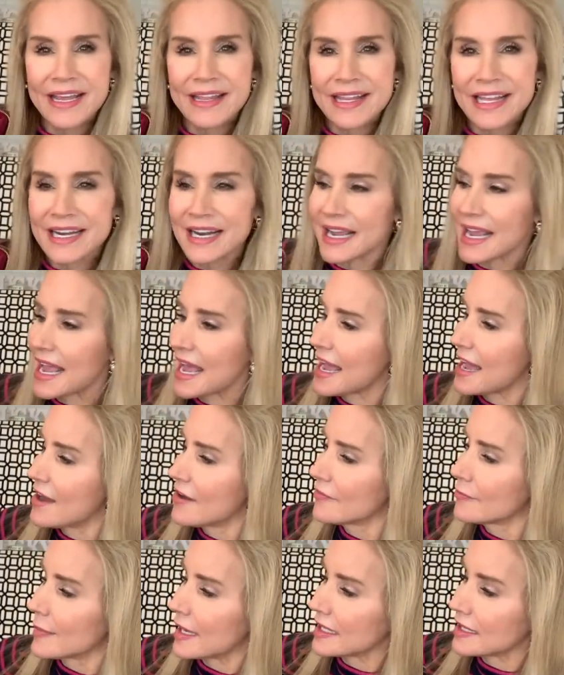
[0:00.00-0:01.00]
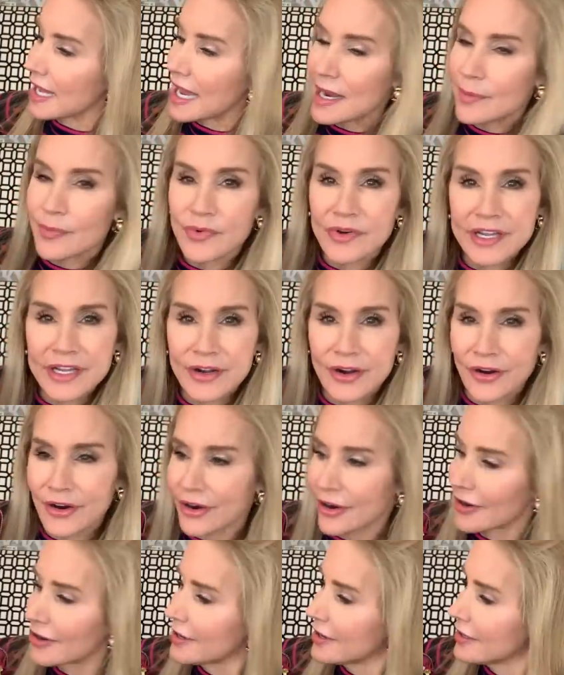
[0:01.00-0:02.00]
and then I have my library
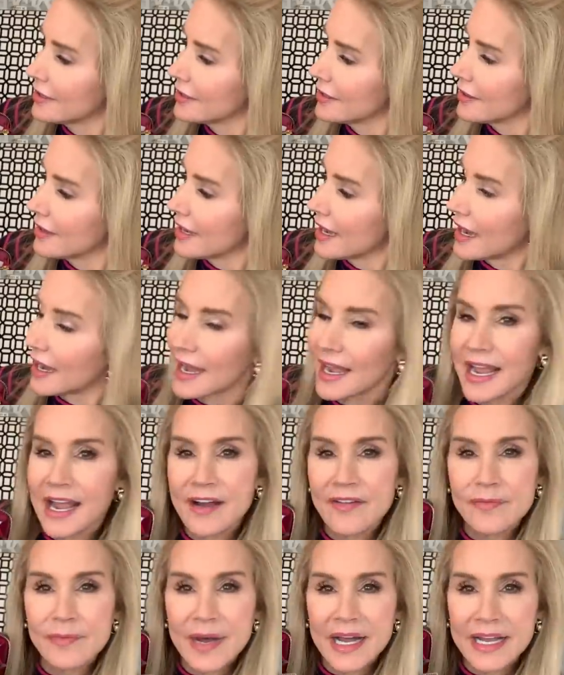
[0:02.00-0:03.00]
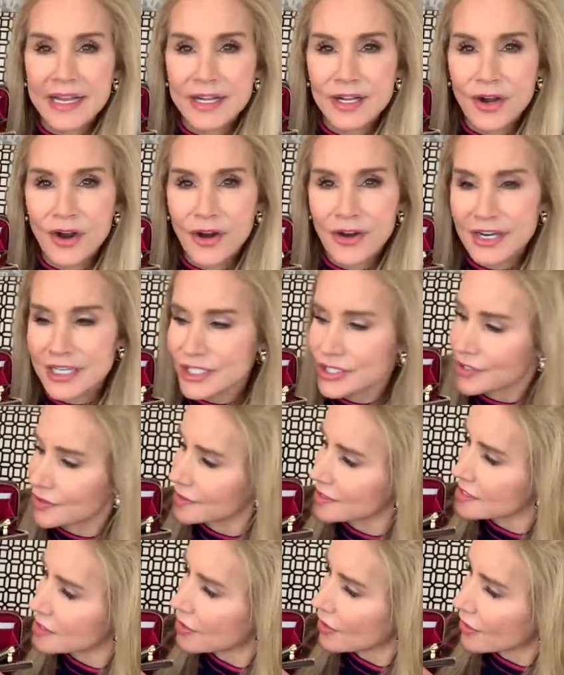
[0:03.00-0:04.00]
card. I have my car
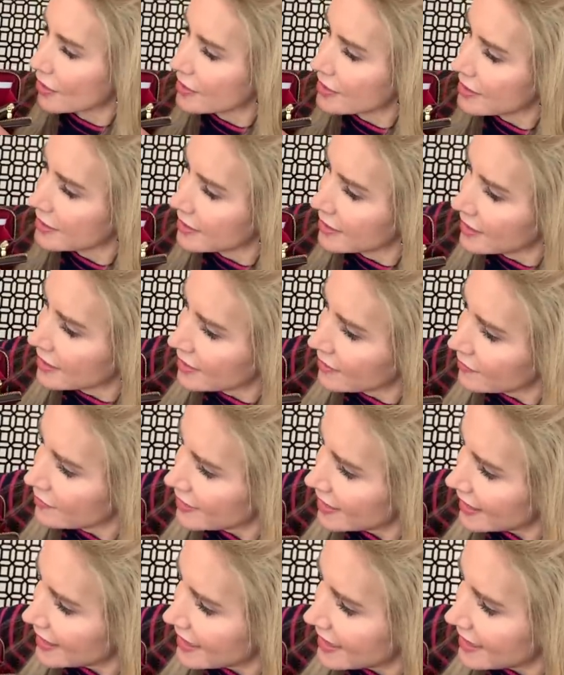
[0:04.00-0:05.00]
insurance card. Then I